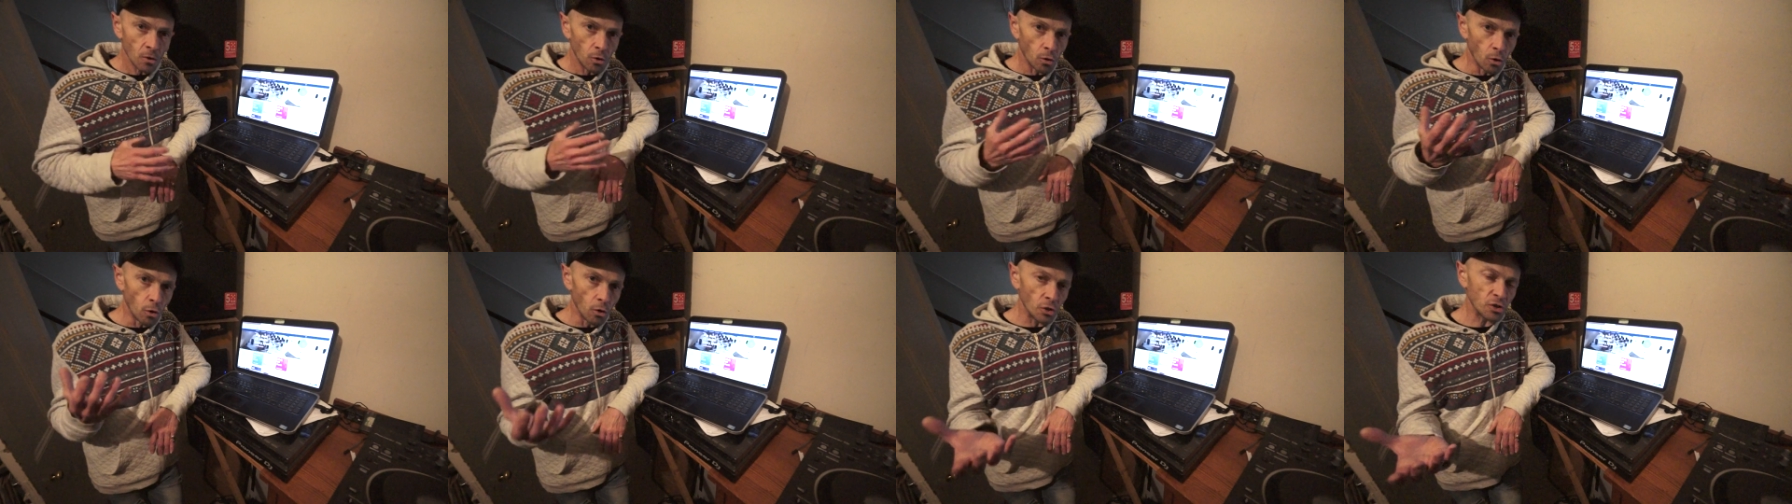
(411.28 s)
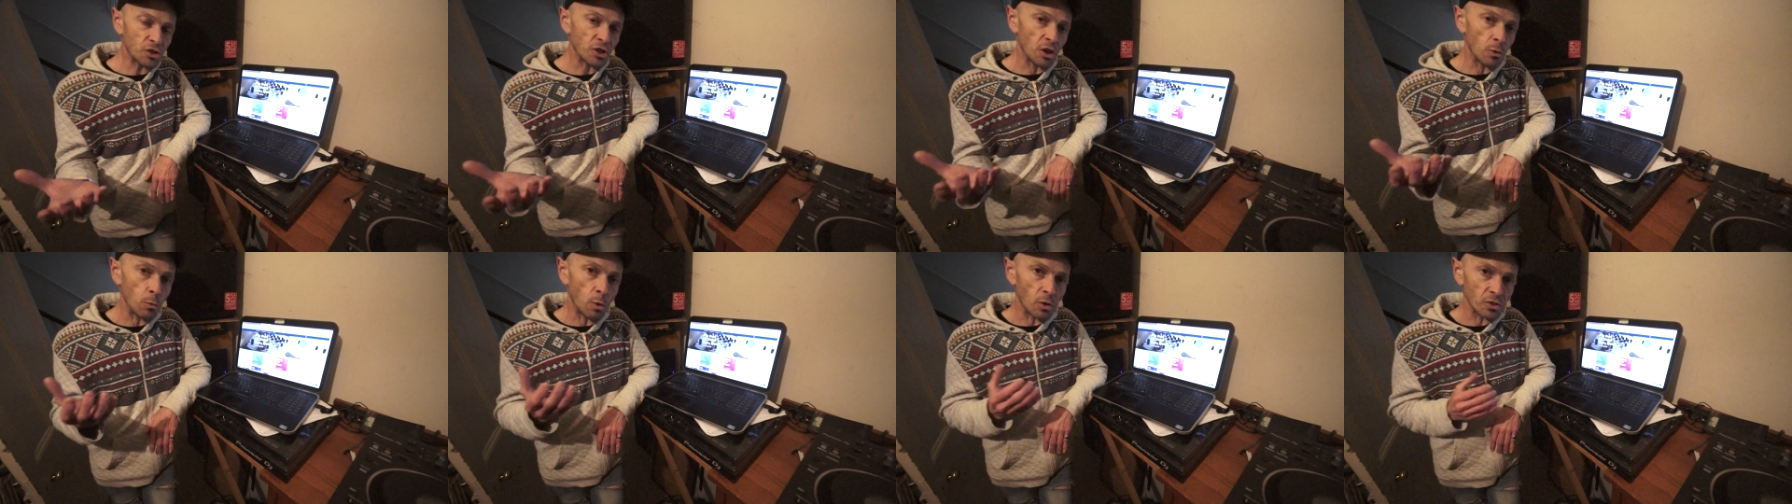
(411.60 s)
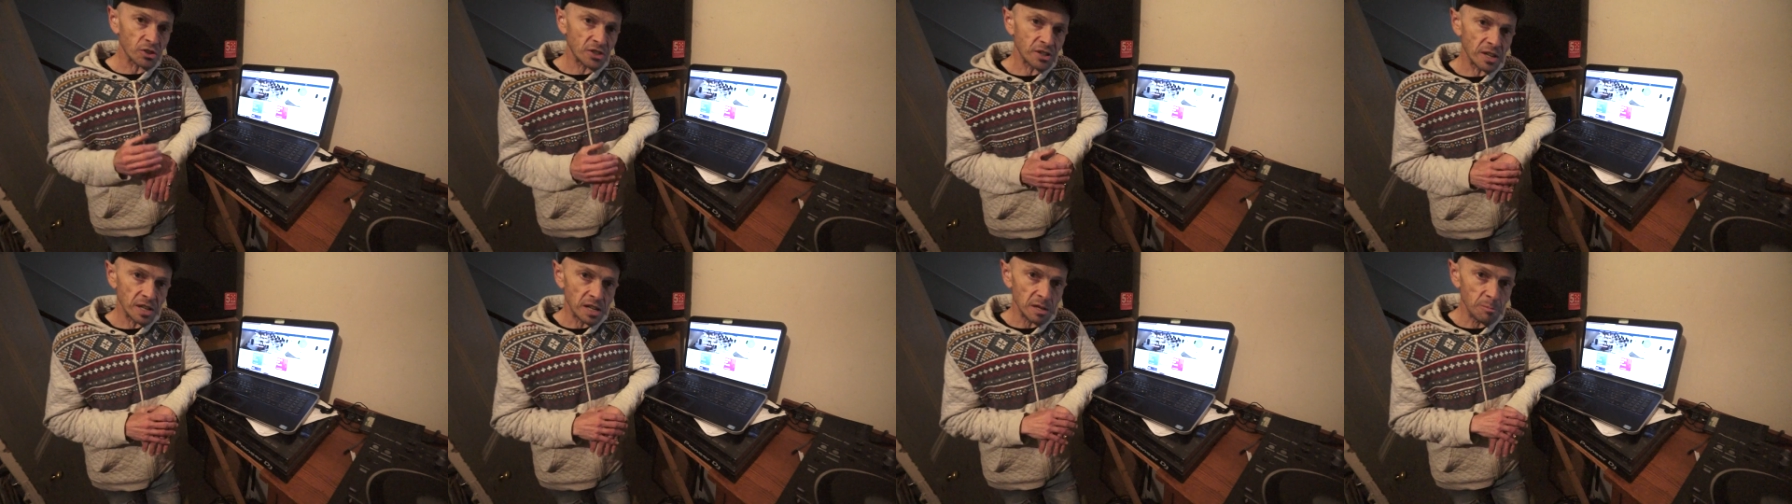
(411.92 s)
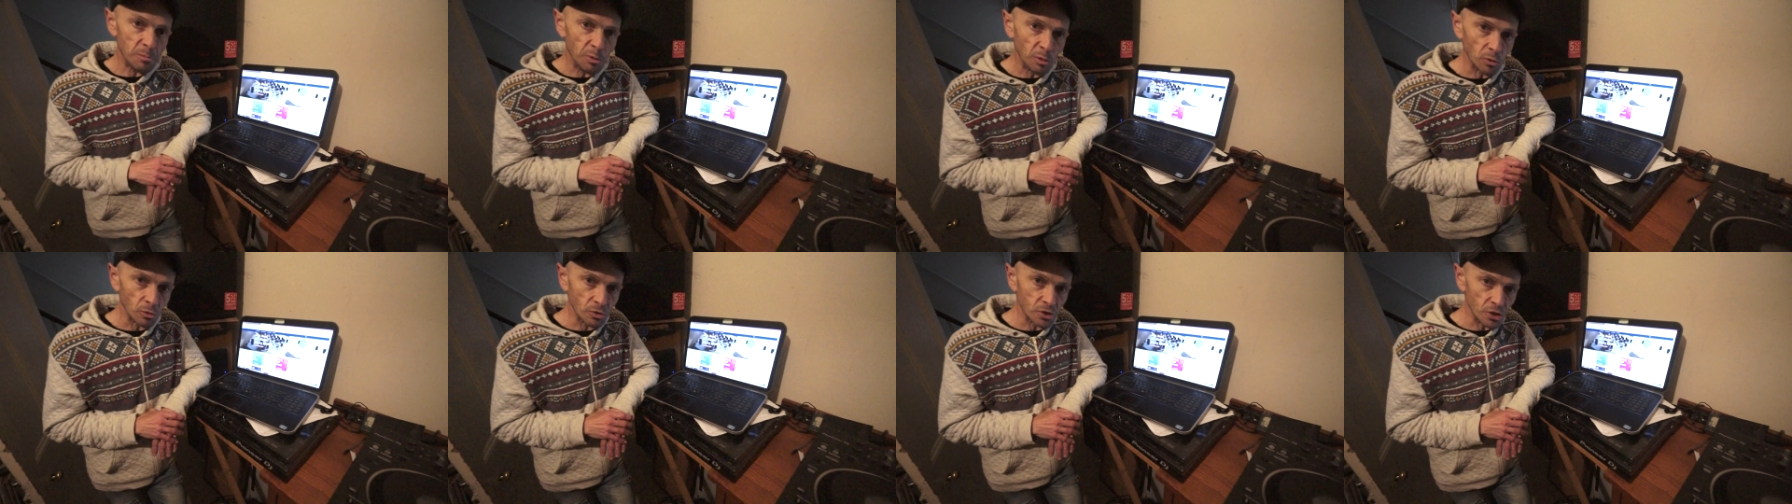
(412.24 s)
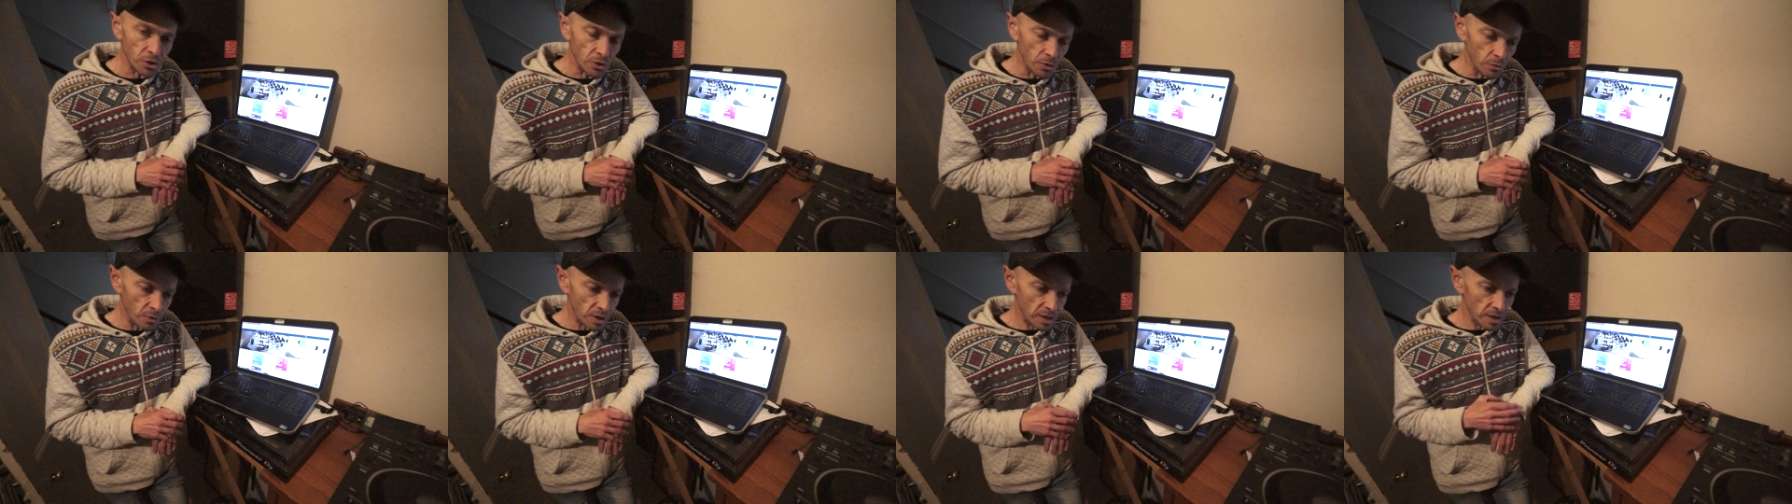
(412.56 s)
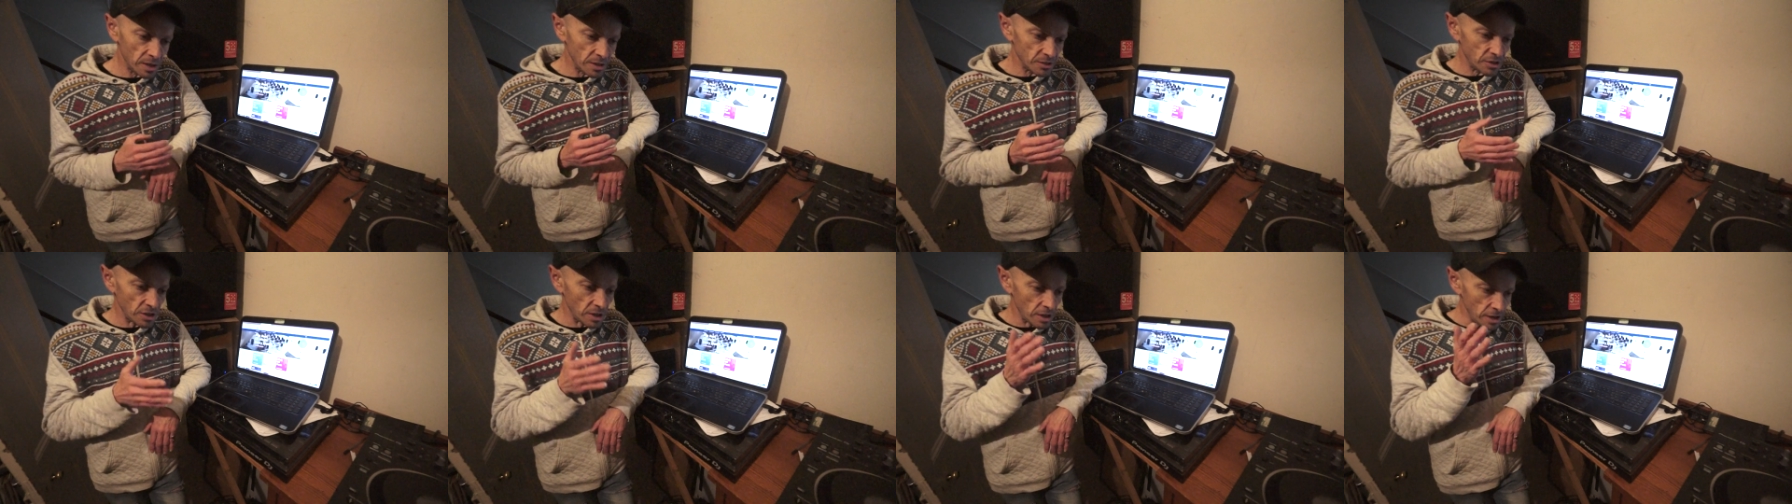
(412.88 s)
Also what CD Pool do
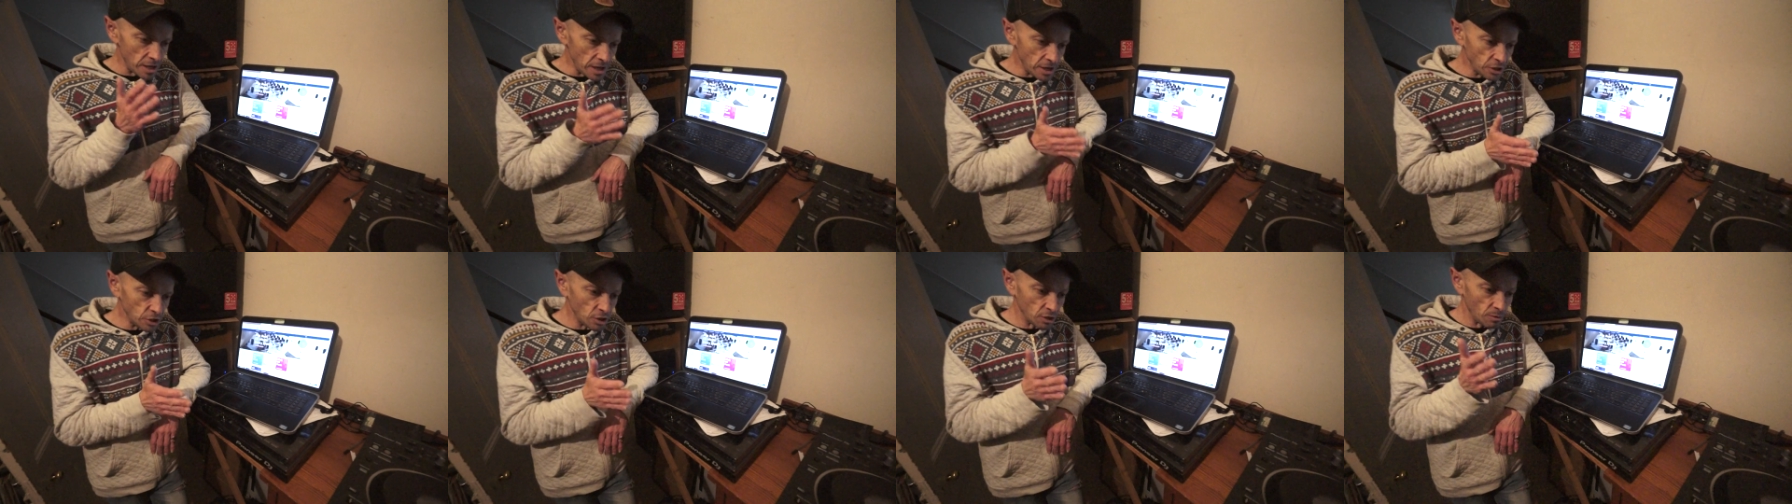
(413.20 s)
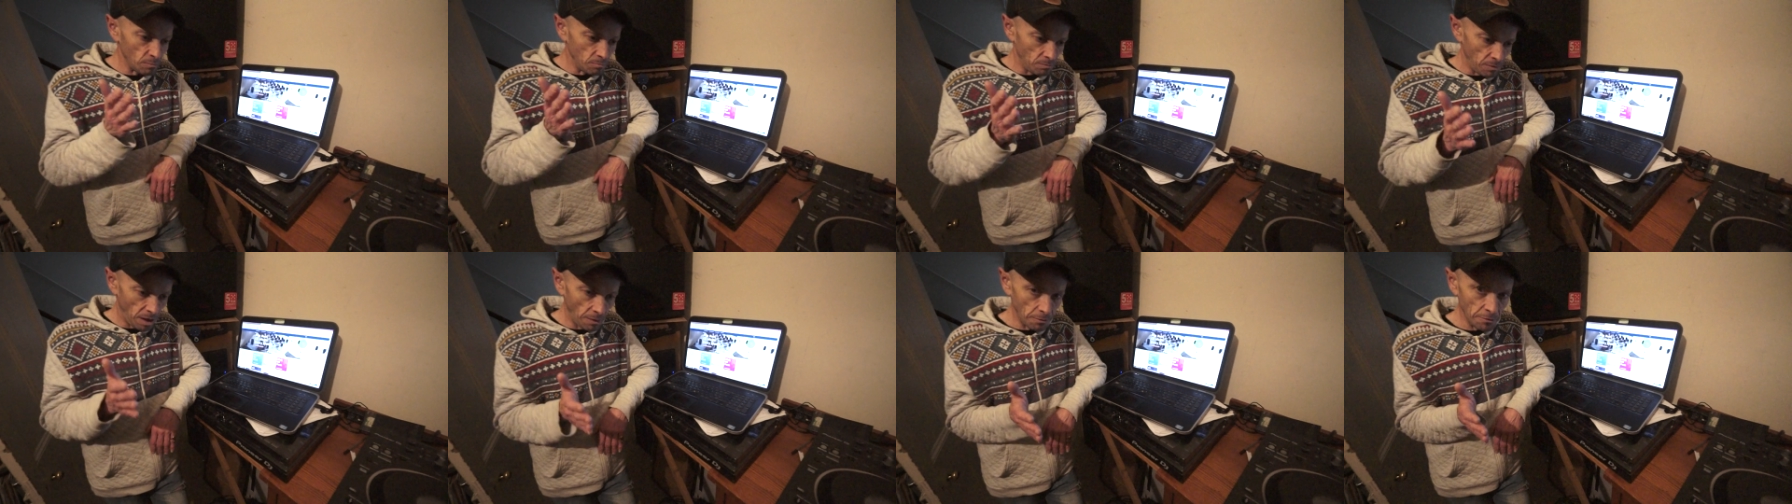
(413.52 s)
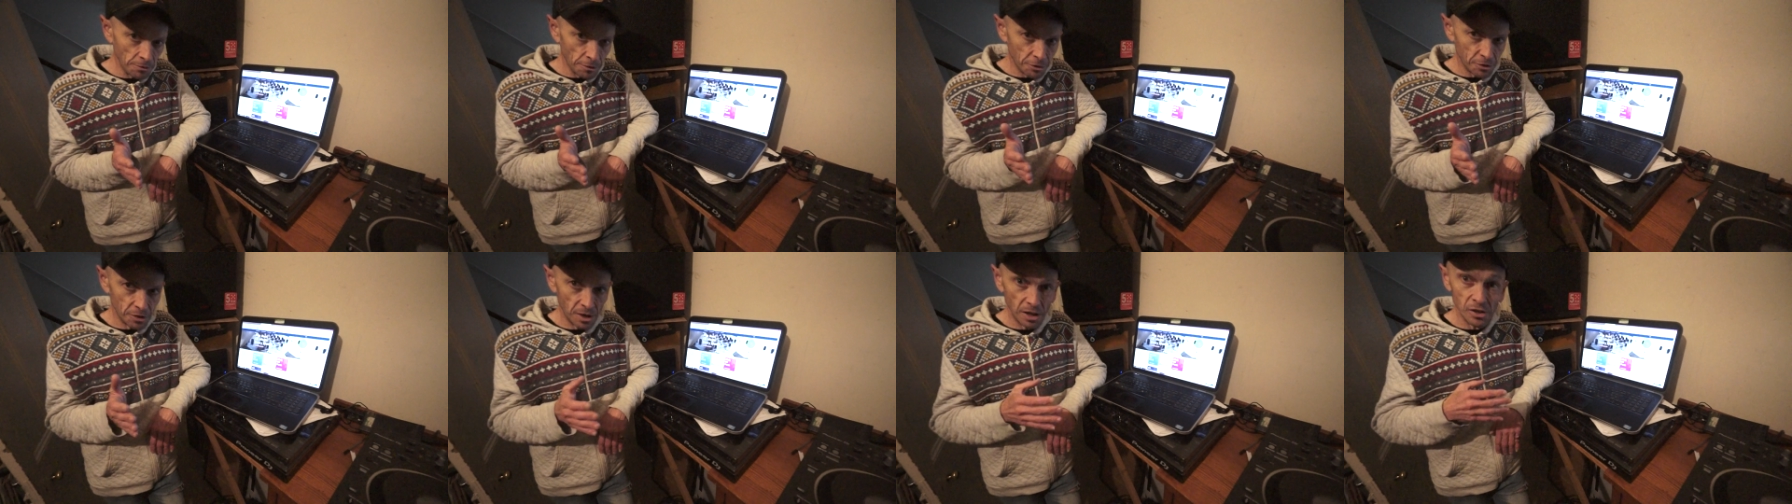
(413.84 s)
is each month,